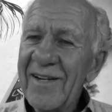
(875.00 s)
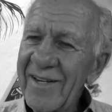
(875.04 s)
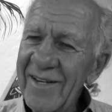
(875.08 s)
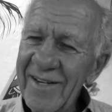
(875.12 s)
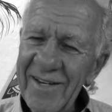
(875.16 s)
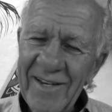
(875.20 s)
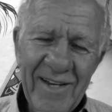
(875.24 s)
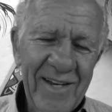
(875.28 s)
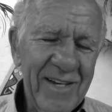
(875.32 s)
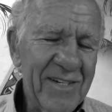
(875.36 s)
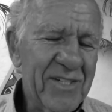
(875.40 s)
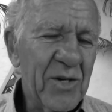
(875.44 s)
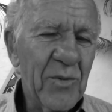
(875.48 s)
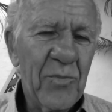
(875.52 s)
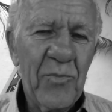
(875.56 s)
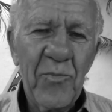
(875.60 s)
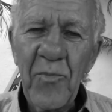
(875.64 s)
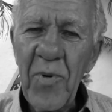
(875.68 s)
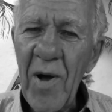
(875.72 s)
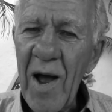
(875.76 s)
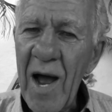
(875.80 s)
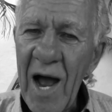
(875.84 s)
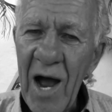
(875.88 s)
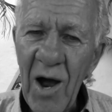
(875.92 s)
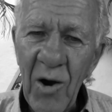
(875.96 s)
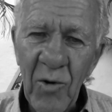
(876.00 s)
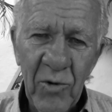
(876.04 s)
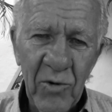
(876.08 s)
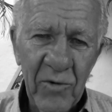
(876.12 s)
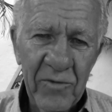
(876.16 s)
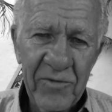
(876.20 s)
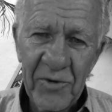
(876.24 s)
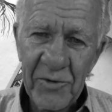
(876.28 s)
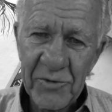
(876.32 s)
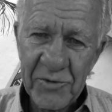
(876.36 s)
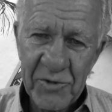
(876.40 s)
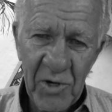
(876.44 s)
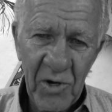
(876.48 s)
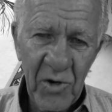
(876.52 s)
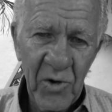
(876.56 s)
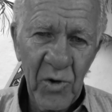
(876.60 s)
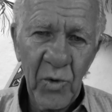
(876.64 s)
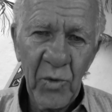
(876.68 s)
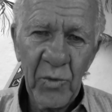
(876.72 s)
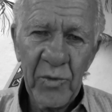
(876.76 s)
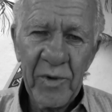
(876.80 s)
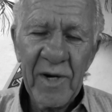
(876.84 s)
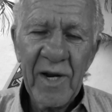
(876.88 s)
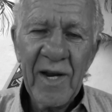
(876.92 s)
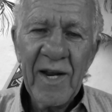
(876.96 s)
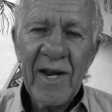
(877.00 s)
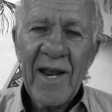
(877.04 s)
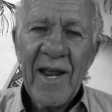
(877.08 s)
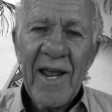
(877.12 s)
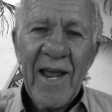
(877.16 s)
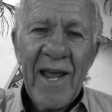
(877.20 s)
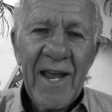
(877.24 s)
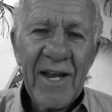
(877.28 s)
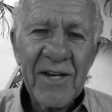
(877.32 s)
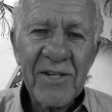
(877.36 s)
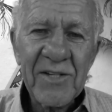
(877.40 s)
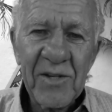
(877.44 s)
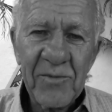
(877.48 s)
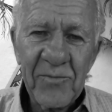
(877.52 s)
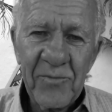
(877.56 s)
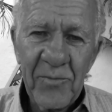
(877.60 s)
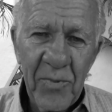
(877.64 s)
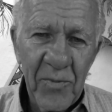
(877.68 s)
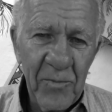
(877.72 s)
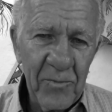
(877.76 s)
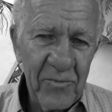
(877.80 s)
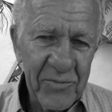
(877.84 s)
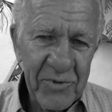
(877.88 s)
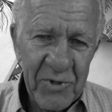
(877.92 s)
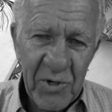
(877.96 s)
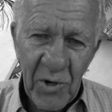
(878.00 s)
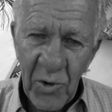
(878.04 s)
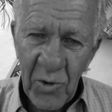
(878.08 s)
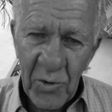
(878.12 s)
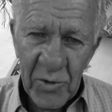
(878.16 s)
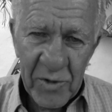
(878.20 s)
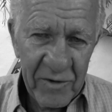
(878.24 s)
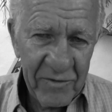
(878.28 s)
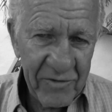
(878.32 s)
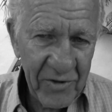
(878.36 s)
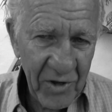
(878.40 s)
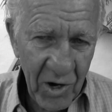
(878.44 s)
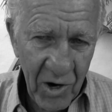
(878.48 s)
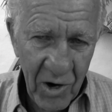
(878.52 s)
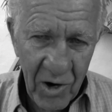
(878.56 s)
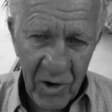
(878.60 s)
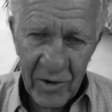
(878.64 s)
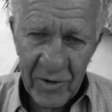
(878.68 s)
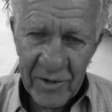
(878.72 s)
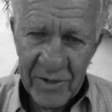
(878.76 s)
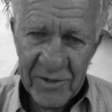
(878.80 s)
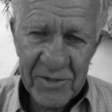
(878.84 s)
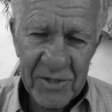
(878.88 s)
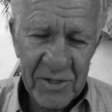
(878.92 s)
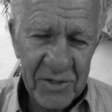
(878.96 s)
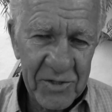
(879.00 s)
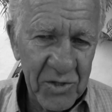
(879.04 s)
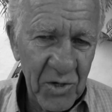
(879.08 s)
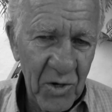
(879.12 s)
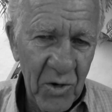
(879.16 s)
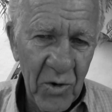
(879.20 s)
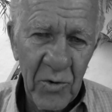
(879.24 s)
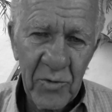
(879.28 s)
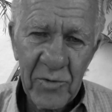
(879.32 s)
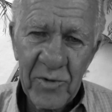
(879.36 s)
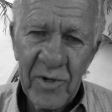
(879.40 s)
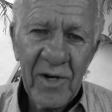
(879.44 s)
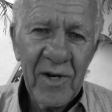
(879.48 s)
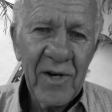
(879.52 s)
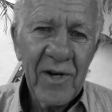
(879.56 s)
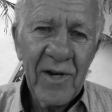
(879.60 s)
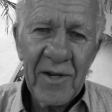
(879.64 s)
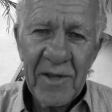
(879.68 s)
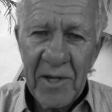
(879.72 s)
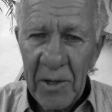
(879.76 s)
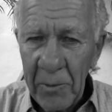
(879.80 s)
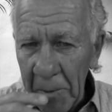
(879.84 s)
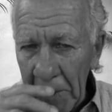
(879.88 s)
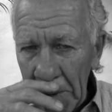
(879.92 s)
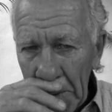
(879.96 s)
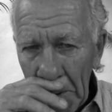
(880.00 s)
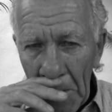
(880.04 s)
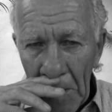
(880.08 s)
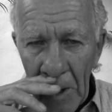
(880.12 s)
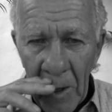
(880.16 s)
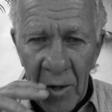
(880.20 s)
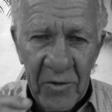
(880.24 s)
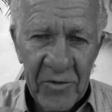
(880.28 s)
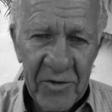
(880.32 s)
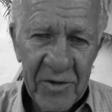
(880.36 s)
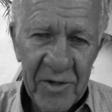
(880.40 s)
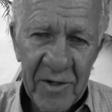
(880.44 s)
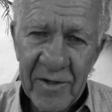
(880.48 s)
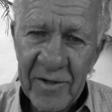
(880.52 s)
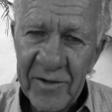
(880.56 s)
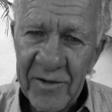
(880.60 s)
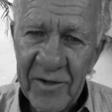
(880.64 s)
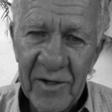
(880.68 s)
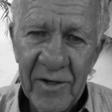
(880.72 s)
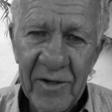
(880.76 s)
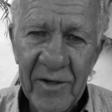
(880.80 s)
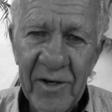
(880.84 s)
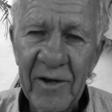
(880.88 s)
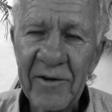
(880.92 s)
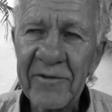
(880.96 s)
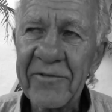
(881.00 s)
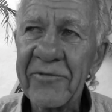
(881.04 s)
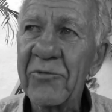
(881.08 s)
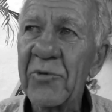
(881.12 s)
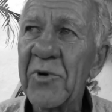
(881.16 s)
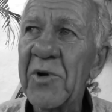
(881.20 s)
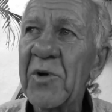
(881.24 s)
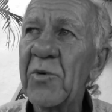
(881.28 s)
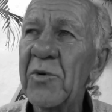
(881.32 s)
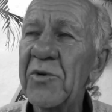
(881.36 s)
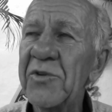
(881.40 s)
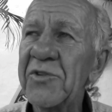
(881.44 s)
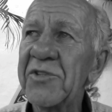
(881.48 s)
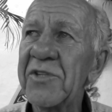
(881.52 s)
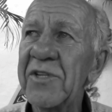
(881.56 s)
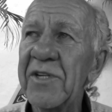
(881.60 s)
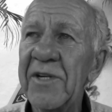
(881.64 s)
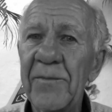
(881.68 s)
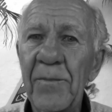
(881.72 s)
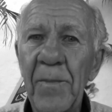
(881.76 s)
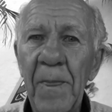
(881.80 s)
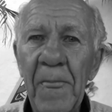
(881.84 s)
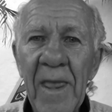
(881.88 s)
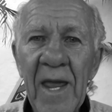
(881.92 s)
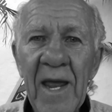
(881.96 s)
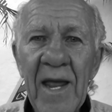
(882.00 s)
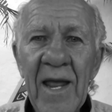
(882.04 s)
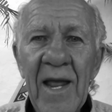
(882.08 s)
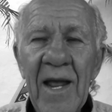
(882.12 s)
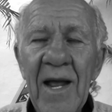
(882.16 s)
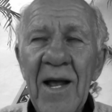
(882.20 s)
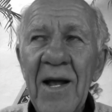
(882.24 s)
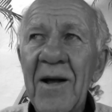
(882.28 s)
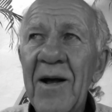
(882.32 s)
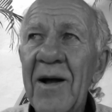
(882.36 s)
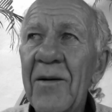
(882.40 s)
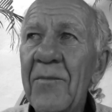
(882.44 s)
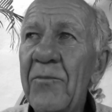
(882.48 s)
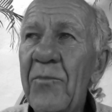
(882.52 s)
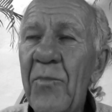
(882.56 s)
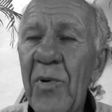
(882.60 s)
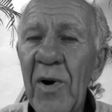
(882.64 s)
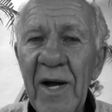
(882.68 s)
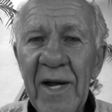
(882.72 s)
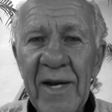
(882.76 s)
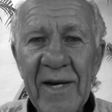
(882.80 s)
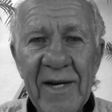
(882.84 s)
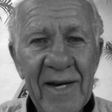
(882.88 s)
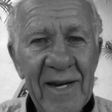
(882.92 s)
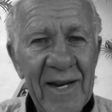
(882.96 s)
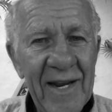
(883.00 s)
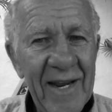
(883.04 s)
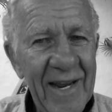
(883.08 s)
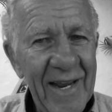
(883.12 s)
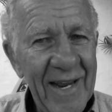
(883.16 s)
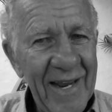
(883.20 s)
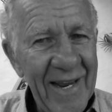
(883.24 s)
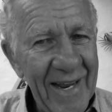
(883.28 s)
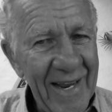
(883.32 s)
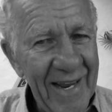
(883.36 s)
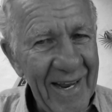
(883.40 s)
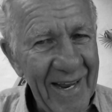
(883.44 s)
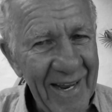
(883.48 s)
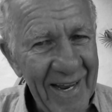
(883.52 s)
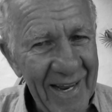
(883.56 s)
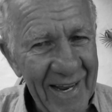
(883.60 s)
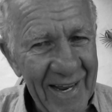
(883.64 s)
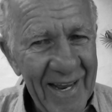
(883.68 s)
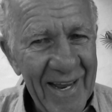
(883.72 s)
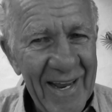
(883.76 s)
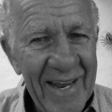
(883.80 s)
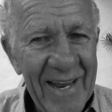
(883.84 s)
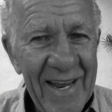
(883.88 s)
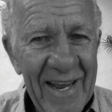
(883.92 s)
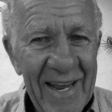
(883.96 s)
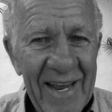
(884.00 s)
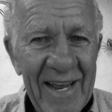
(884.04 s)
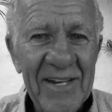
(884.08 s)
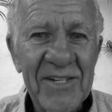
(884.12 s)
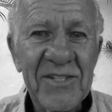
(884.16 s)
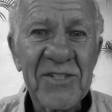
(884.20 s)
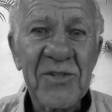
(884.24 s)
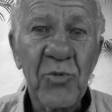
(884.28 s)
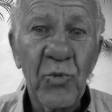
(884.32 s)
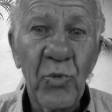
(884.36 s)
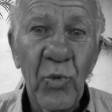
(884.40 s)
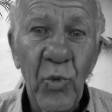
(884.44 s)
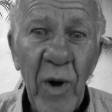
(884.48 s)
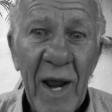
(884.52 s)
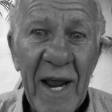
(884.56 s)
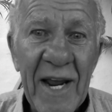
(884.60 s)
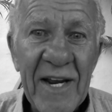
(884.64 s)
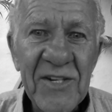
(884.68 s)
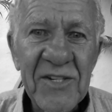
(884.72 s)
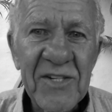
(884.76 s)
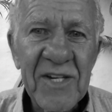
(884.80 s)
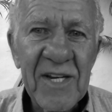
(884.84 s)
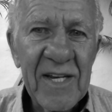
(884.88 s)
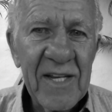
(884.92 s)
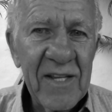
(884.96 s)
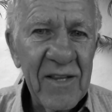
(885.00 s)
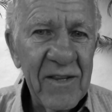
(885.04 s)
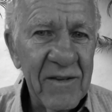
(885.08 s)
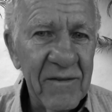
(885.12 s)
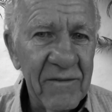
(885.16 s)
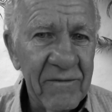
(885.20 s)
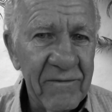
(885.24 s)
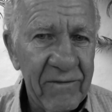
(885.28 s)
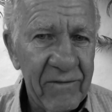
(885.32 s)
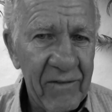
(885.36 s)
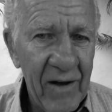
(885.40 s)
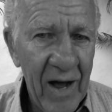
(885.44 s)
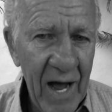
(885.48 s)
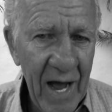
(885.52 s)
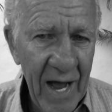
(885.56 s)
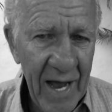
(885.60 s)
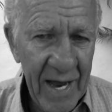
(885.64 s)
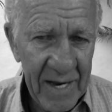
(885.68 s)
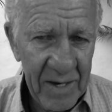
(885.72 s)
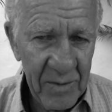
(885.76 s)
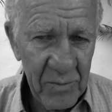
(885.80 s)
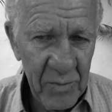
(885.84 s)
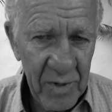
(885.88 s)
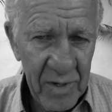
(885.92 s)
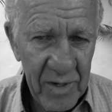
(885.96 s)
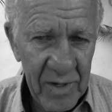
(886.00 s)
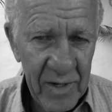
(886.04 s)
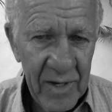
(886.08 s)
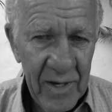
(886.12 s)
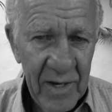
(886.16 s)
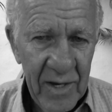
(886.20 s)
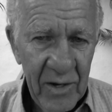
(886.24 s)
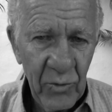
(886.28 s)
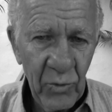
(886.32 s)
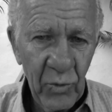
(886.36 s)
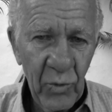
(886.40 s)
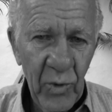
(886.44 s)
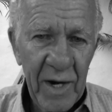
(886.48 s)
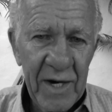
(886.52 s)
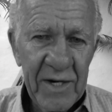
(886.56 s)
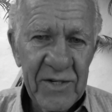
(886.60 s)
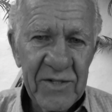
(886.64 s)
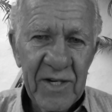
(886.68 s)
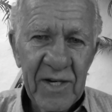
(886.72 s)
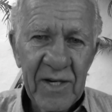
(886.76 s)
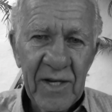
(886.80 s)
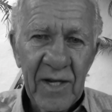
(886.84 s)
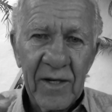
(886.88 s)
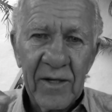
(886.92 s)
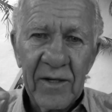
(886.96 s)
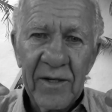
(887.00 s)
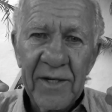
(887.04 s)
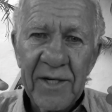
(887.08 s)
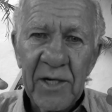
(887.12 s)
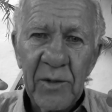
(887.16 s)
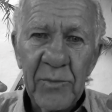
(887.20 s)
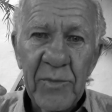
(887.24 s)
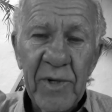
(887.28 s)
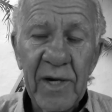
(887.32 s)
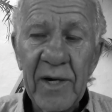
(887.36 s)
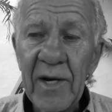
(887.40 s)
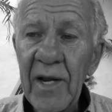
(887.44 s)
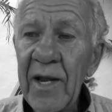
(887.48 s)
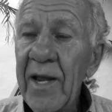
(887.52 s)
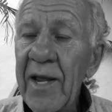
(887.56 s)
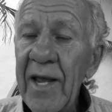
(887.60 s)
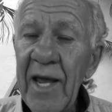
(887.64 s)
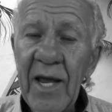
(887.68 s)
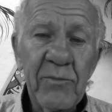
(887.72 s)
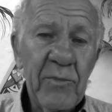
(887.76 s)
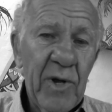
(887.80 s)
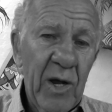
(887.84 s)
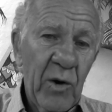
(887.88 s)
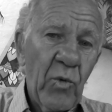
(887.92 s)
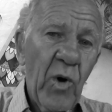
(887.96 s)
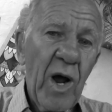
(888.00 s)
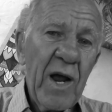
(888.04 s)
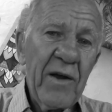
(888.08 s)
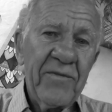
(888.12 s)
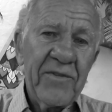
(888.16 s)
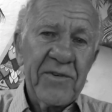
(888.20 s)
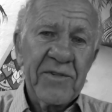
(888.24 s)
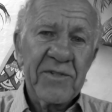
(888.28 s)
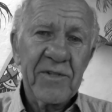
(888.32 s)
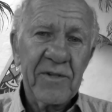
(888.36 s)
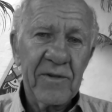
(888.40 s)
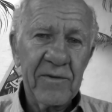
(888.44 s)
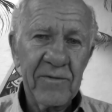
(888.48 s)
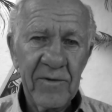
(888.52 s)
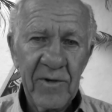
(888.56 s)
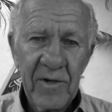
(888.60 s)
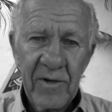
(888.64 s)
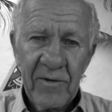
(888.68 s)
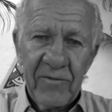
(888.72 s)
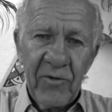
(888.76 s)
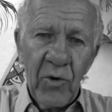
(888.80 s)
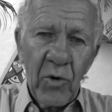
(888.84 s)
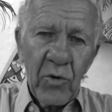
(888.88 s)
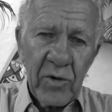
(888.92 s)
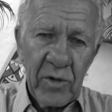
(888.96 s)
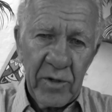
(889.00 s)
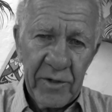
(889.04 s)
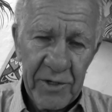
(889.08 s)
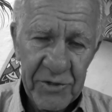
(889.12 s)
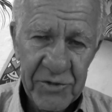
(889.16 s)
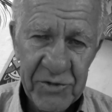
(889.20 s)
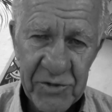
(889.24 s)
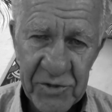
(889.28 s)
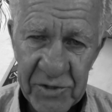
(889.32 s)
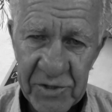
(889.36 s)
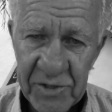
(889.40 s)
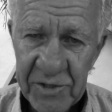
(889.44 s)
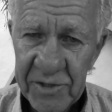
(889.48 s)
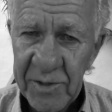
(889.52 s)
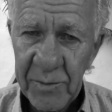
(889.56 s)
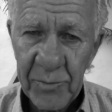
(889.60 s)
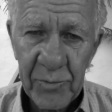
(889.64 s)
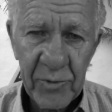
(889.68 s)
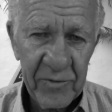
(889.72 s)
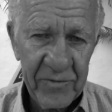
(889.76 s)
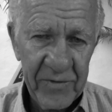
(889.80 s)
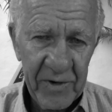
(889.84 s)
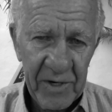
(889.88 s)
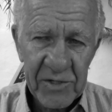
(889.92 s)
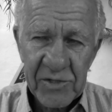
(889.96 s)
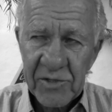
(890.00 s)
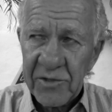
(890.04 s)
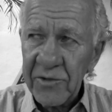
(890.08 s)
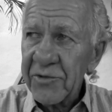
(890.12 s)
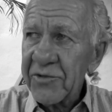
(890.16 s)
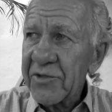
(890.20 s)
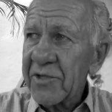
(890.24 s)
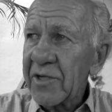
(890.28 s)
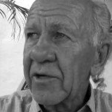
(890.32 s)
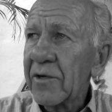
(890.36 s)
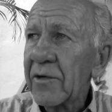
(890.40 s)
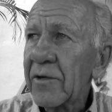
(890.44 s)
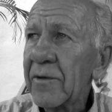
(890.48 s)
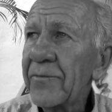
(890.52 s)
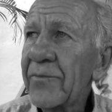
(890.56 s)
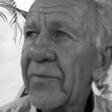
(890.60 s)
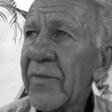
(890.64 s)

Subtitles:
is a powerful tone. It's the tone of the heart. It's a tone that we call the love frequency. But it's raising the vibe, raising a little bit. And my wife is a vocalist. She's a professional singer